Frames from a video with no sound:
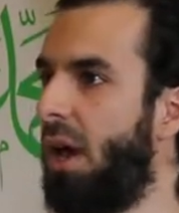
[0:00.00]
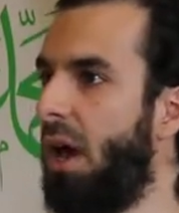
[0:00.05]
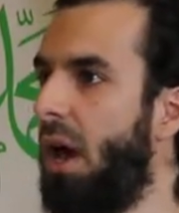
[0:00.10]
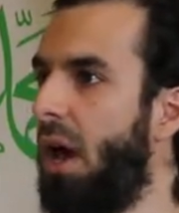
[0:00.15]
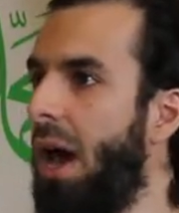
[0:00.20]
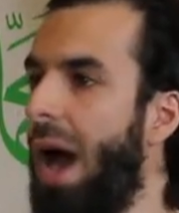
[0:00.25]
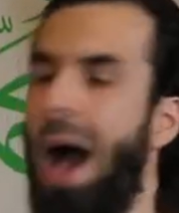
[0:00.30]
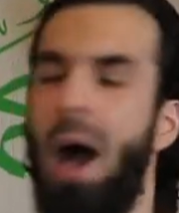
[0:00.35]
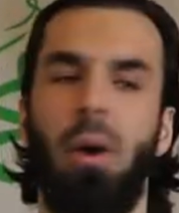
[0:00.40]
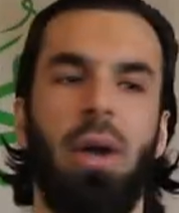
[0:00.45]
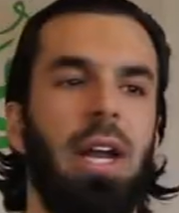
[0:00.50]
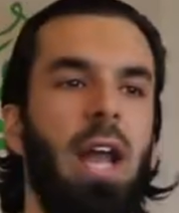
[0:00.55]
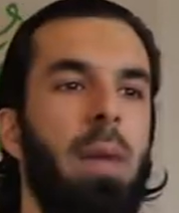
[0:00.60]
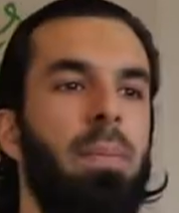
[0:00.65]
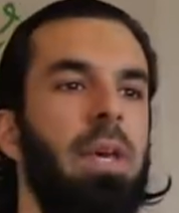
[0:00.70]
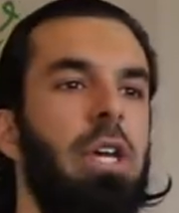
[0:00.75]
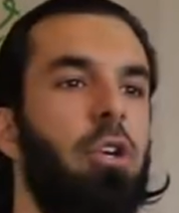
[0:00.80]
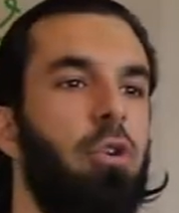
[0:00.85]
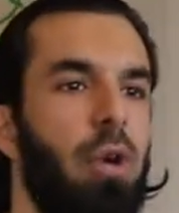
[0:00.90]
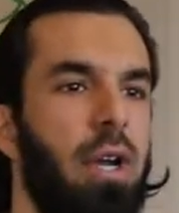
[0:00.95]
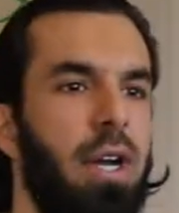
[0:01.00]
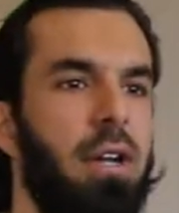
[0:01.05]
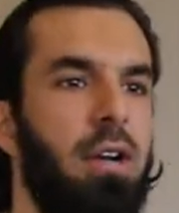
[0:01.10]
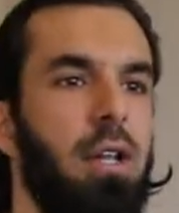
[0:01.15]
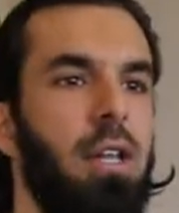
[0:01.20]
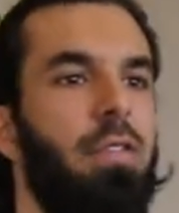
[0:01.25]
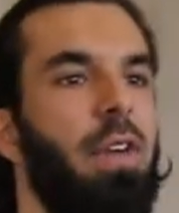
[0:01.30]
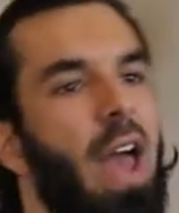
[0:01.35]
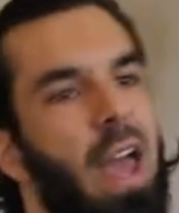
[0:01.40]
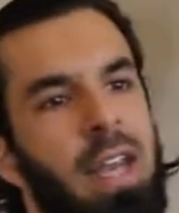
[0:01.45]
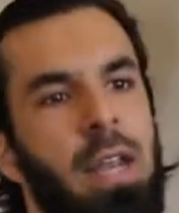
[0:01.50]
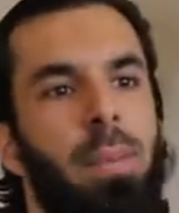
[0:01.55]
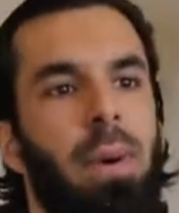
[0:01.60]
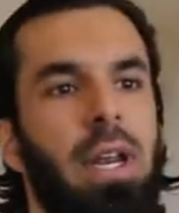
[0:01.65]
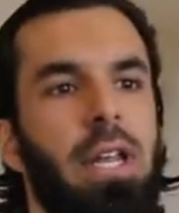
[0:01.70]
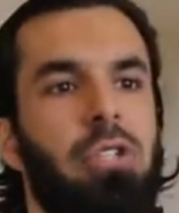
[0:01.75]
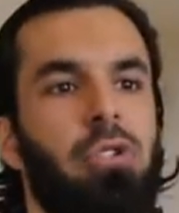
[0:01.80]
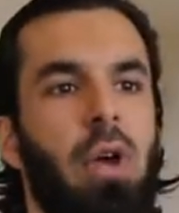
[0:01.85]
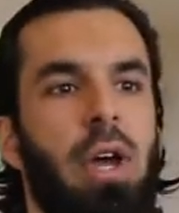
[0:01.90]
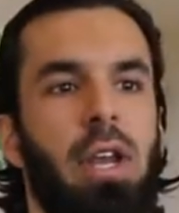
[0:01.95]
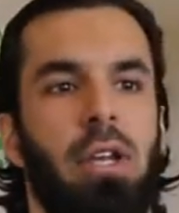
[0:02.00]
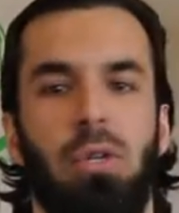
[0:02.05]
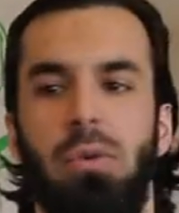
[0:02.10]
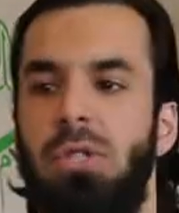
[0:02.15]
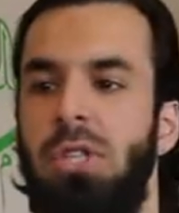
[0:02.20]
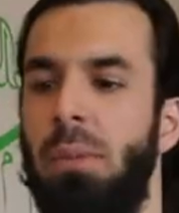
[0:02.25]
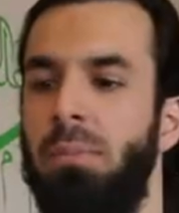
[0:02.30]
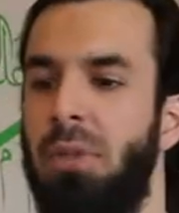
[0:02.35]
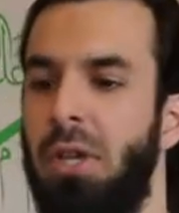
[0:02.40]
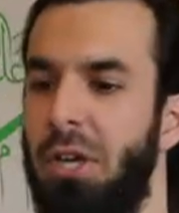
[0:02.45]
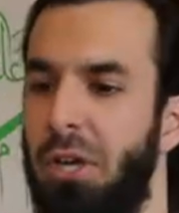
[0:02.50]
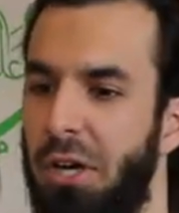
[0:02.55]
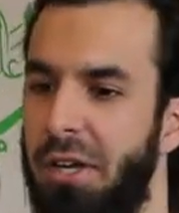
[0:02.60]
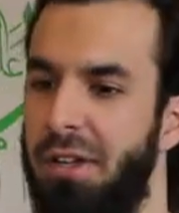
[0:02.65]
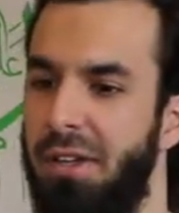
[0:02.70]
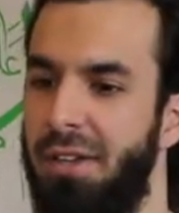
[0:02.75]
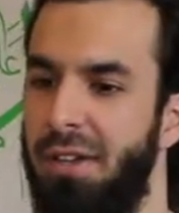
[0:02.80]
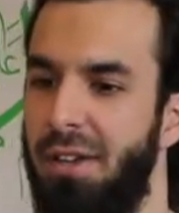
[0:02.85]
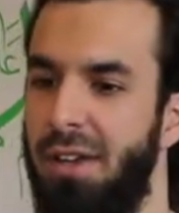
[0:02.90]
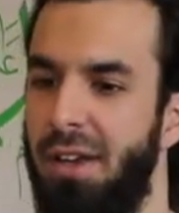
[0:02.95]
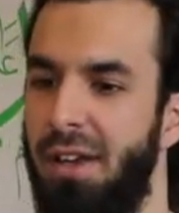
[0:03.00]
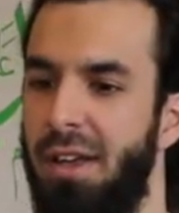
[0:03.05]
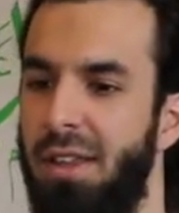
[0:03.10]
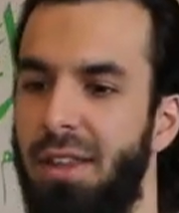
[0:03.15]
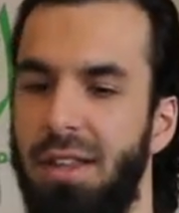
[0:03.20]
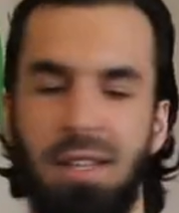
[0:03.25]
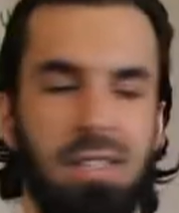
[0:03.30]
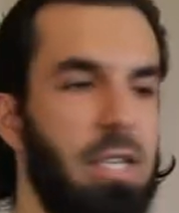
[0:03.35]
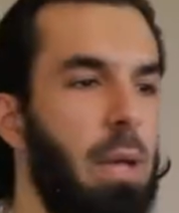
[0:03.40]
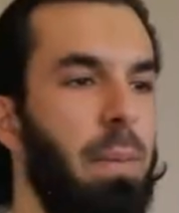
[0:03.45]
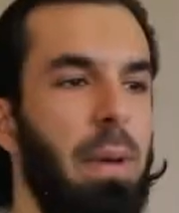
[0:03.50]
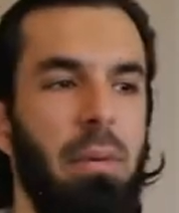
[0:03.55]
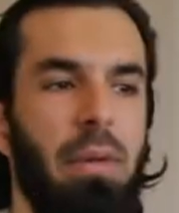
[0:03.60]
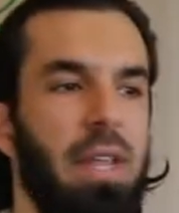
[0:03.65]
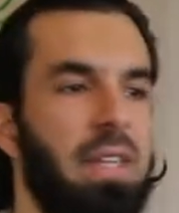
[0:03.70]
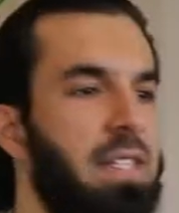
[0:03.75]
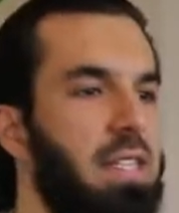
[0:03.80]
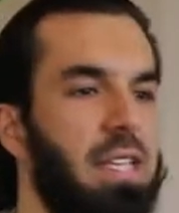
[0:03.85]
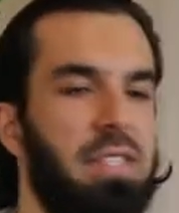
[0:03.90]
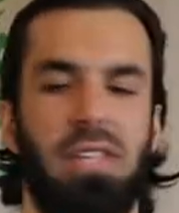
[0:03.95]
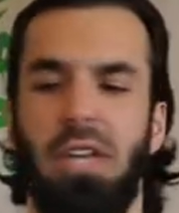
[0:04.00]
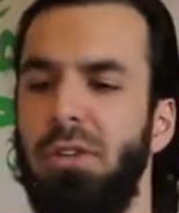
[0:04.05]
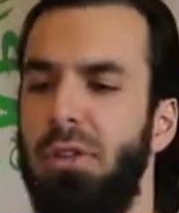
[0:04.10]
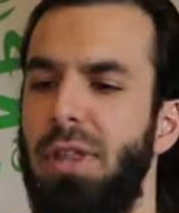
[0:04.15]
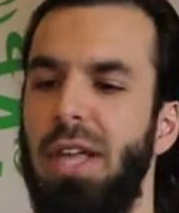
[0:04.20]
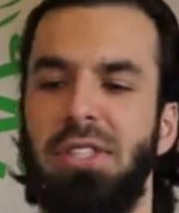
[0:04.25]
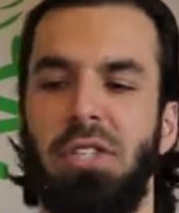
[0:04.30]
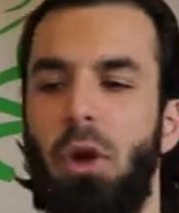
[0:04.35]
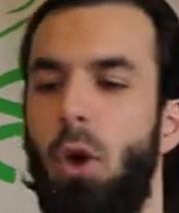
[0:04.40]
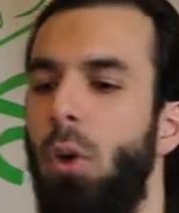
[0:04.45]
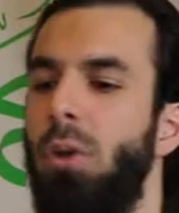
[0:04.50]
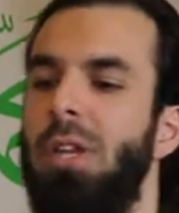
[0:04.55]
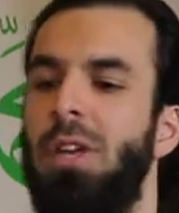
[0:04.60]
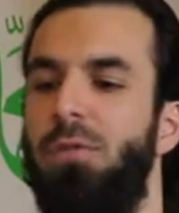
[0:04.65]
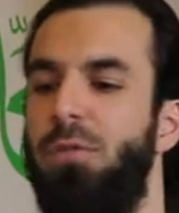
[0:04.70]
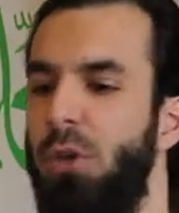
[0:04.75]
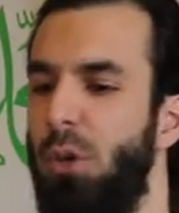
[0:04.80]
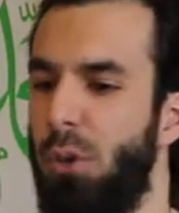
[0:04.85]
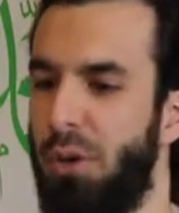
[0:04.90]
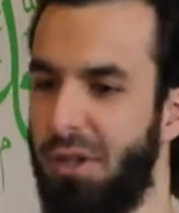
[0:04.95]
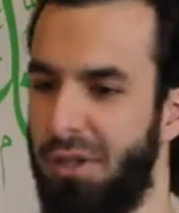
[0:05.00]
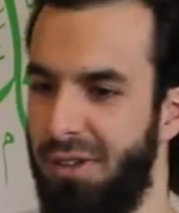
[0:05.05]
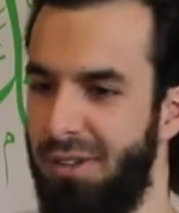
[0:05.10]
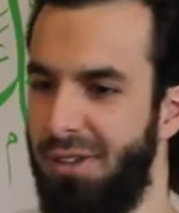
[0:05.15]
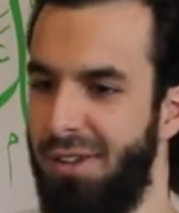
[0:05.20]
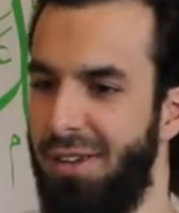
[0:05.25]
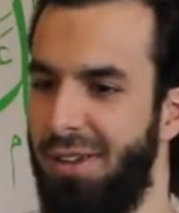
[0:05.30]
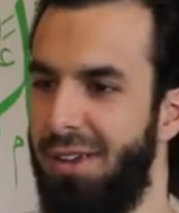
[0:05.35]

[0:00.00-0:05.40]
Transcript: How can I be critical of anybody trying to do something good? Some people, that's, that's, that's their only fuel.